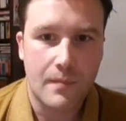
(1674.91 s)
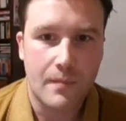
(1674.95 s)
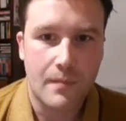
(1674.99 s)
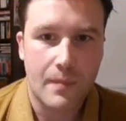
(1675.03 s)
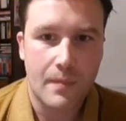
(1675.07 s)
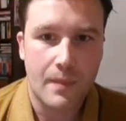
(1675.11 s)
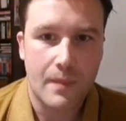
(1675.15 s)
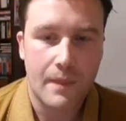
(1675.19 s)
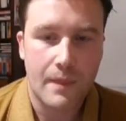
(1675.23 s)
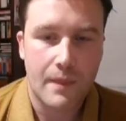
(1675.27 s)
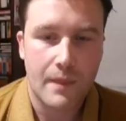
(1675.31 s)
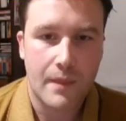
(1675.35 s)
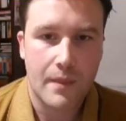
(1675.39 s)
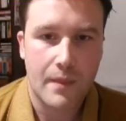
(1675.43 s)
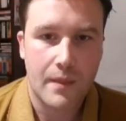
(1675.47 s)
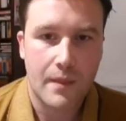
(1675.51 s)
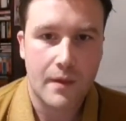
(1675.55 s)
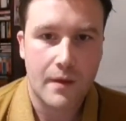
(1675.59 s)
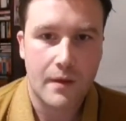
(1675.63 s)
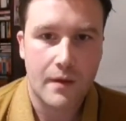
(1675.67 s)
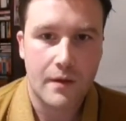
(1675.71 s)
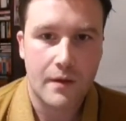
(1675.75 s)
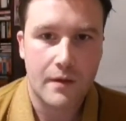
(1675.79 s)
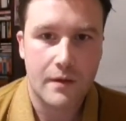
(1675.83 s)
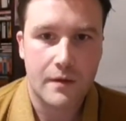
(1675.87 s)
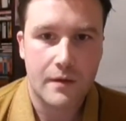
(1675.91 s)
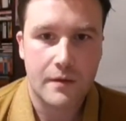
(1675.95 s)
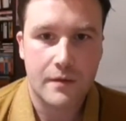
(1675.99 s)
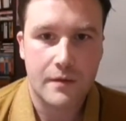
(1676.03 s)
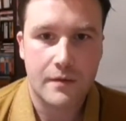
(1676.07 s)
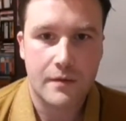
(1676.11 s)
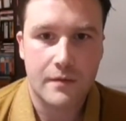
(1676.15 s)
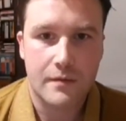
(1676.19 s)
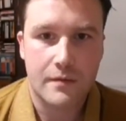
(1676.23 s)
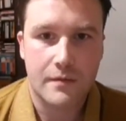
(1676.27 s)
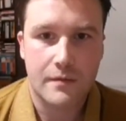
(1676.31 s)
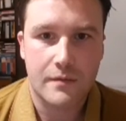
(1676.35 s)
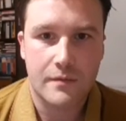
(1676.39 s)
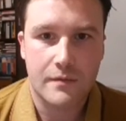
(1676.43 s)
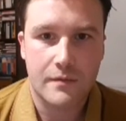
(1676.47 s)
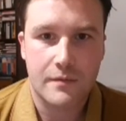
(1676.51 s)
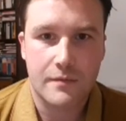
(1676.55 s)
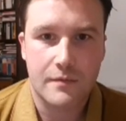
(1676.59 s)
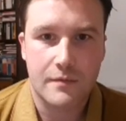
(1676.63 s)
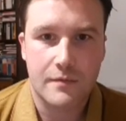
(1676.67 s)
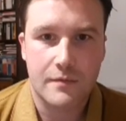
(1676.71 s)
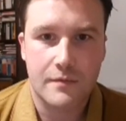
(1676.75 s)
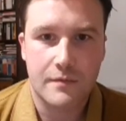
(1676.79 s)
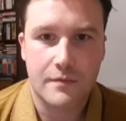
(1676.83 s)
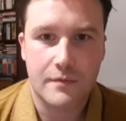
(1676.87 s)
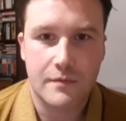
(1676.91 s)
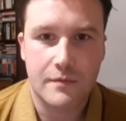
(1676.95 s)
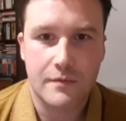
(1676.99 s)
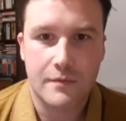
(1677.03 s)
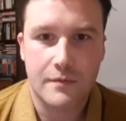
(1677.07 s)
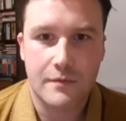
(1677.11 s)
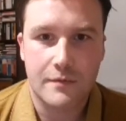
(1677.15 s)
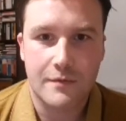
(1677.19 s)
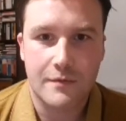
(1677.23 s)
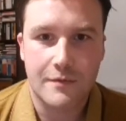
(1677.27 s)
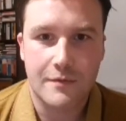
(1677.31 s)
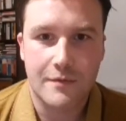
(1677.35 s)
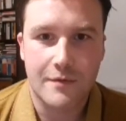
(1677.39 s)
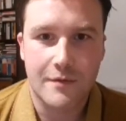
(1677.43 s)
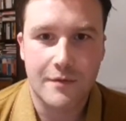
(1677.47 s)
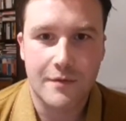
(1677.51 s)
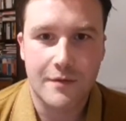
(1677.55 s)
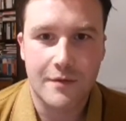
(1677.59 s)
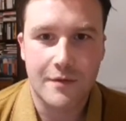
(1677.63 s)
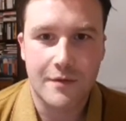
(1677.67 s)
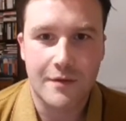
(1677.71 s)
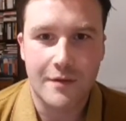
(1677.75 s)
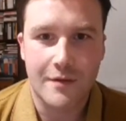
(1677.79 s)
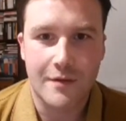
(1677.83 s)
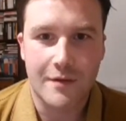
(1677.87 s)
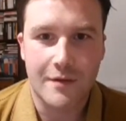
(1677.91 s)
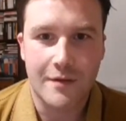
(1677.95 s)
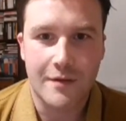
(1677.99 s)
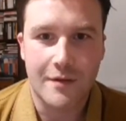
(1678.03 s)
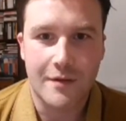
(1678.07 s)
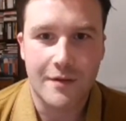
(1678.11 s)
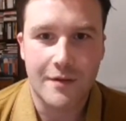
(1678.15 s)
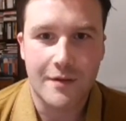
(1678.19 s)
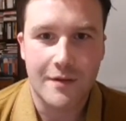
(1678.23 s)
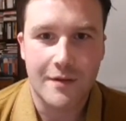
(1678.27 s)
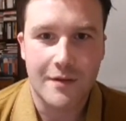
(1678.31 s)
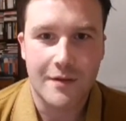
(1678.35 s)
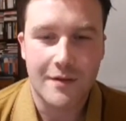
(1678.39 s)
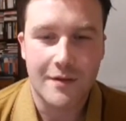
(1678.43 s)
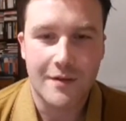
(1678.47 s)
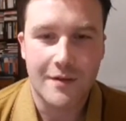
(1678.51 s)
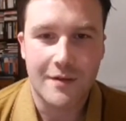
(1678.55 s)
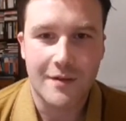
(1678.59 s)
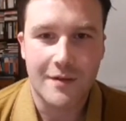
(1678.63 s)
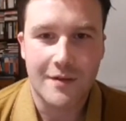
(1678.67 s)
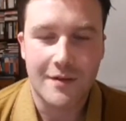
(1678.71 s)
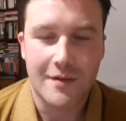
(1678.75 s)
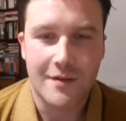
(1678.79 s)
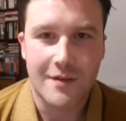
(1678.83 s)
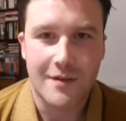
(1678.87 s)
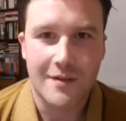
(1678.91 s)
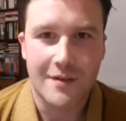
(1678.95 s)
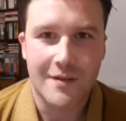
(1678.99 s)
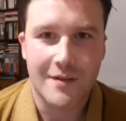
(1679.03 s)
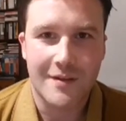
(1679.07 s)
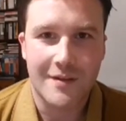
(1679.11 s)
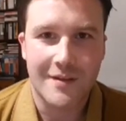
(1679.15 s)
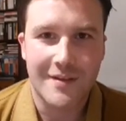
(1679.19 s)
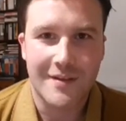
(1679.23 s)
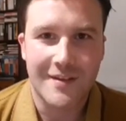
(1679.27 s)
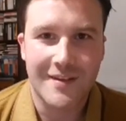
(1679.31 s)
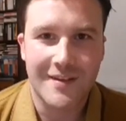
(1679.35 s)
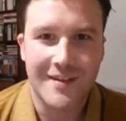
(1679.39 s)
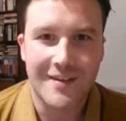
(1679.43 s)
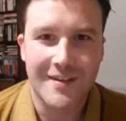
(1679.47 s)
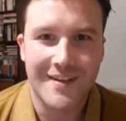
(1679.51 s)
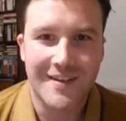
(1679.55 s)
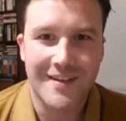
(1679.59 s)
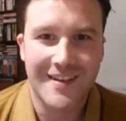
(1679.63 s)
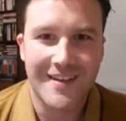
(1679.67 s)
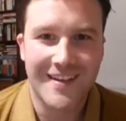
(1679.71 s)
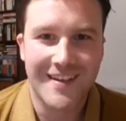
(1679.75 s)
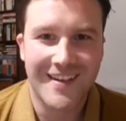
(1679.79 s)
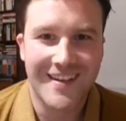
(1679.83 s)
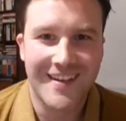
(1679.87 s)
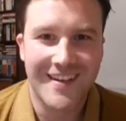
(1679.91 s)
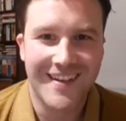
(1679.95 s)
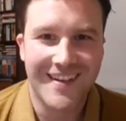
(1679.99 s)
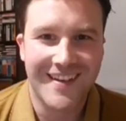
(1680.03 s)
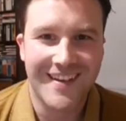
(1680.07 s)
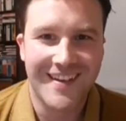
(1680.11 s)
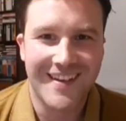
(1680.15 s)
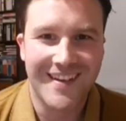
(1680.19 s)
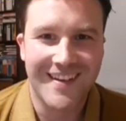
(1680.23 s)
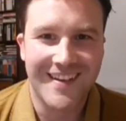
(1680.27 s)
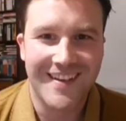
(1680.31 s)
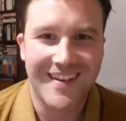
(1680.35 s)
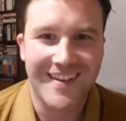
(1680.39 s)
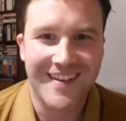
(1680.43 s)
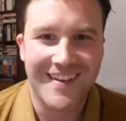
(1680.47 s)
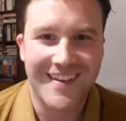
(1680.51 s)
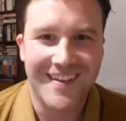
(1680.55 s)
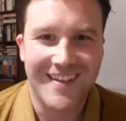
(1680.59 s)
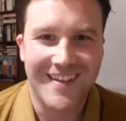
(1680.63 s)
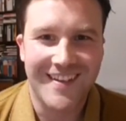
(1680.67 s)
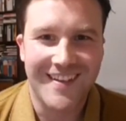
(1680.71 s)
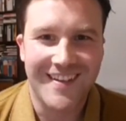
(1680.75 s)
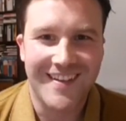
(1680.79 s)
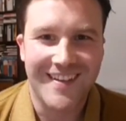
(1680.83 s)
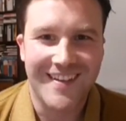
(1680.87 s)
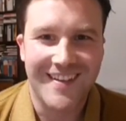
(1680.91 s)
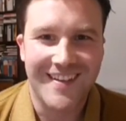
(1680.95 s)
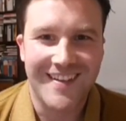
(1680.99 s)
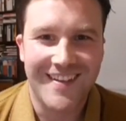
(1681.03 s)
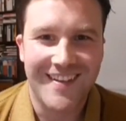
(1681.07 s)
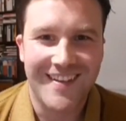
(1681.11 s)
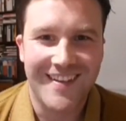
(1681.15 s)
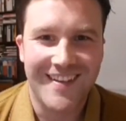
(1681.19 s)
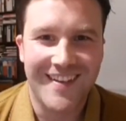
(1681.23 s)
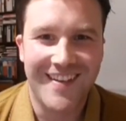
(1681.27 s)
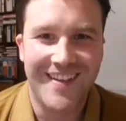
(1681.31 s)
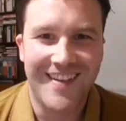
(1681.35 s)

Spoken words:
[no speech]